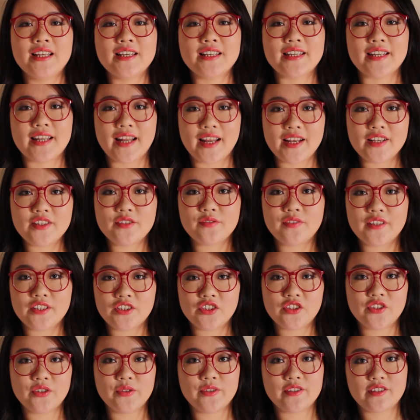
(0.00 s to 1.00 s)
Today's
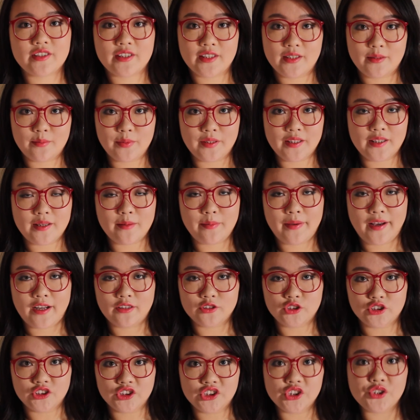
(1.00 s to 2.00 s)
video is going to be
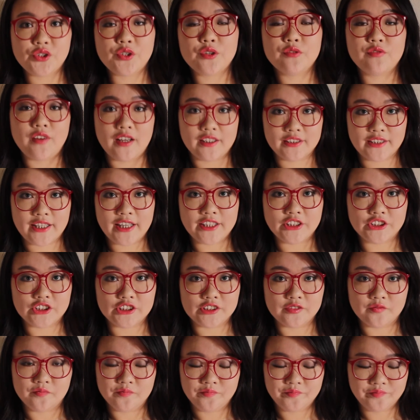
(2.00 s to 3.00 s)
about SUQQU
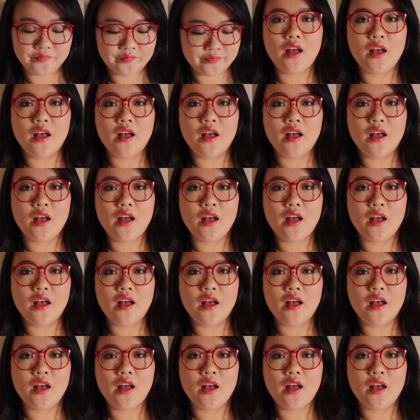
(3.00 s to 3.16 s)
foundation.